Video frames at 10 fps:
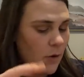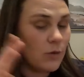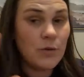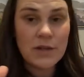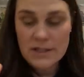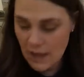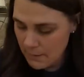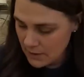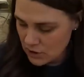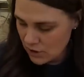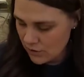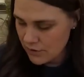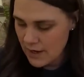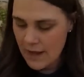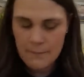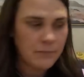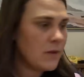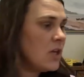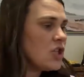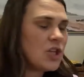Oh, Luna's coming. She heard her name.
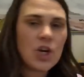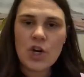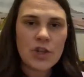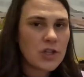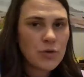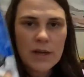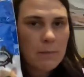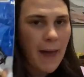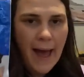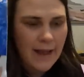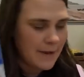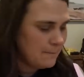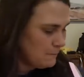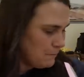She heard the treat bag.